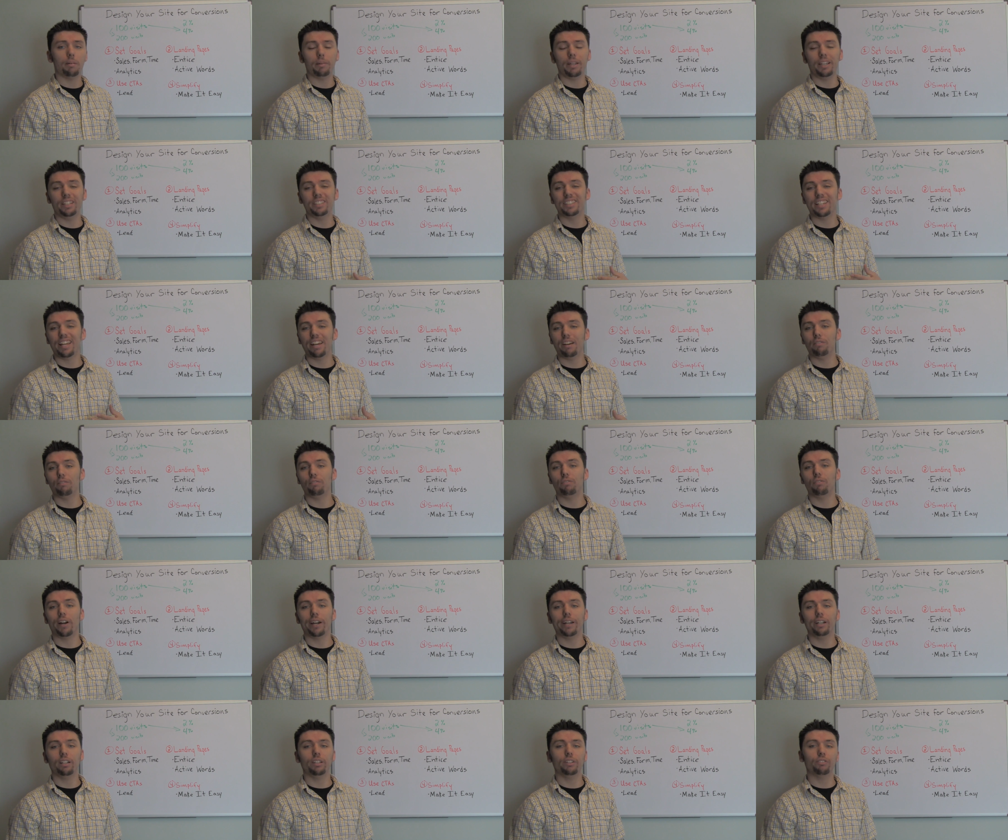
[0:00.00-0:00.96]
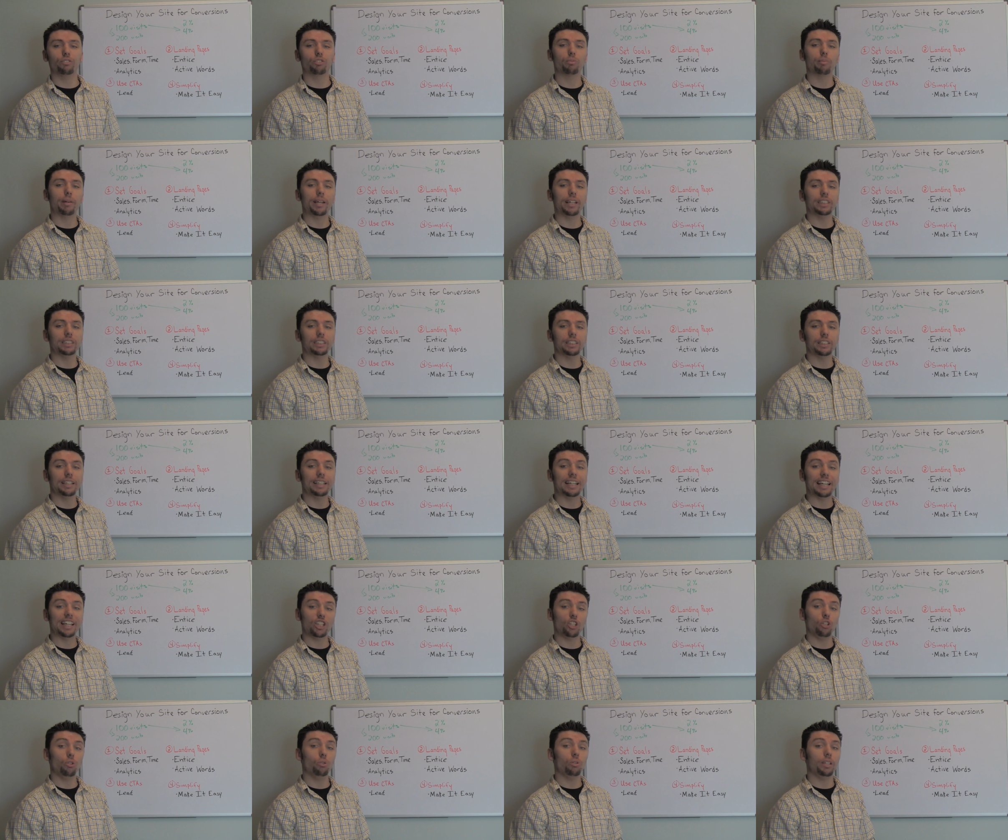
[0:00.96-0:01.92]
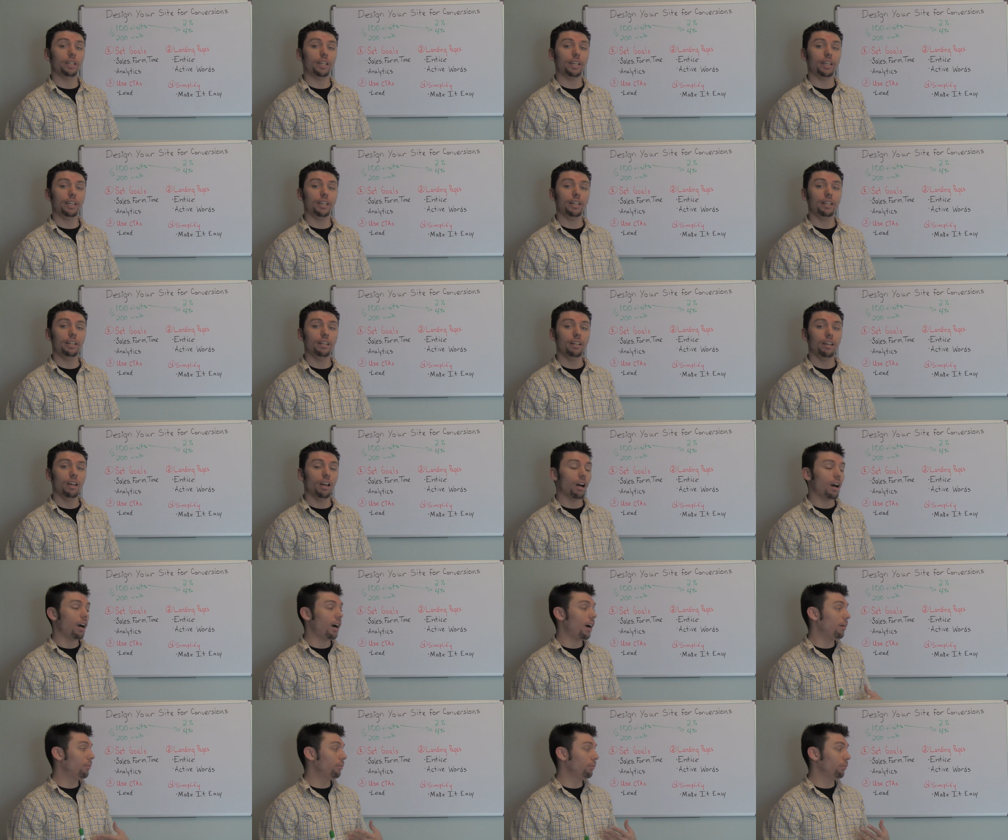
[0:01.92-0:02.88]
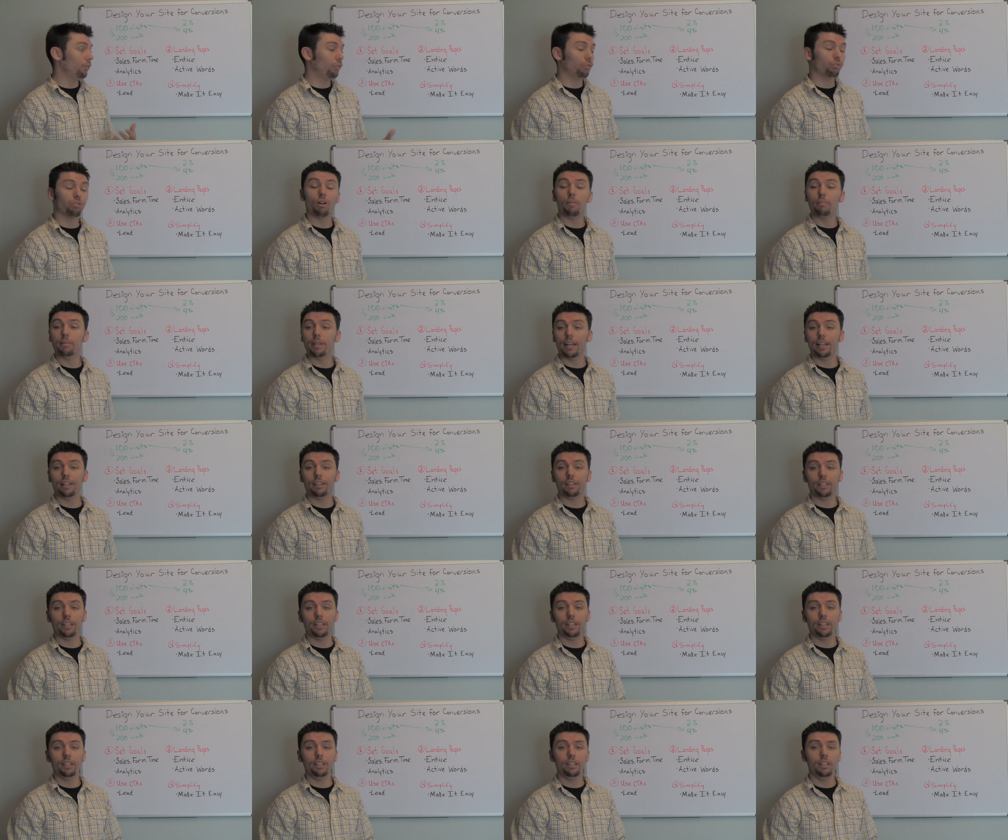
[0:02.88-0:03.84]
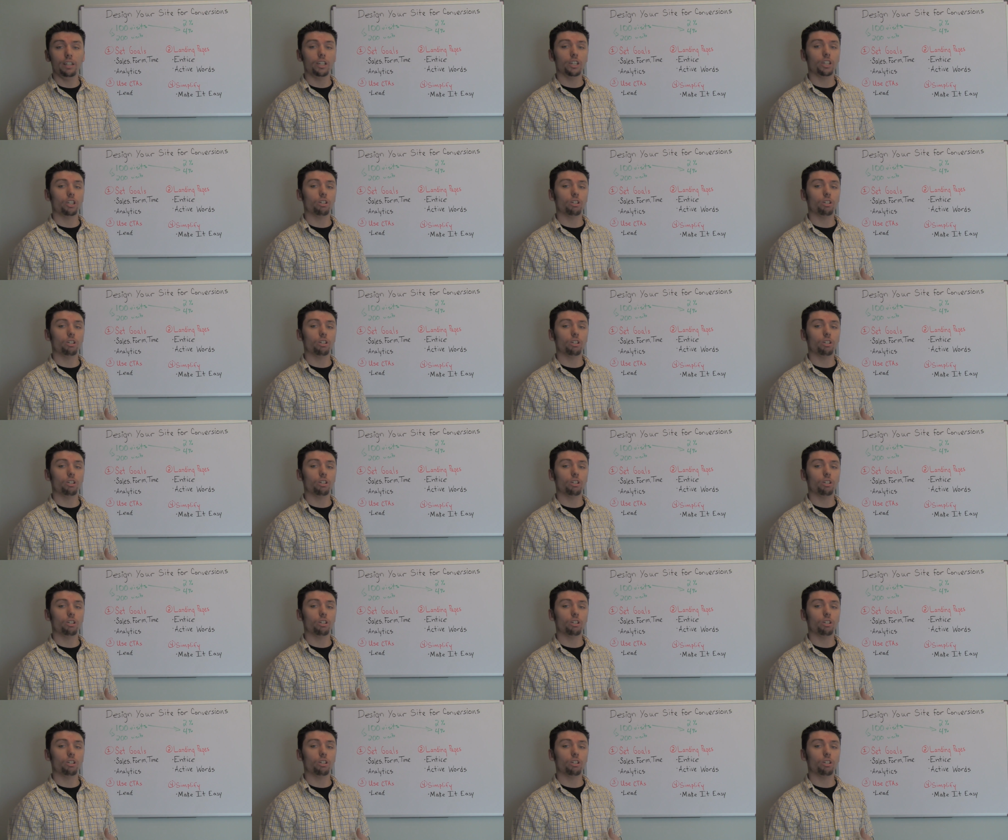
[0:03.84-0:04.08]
is that vital information that you need from that lead?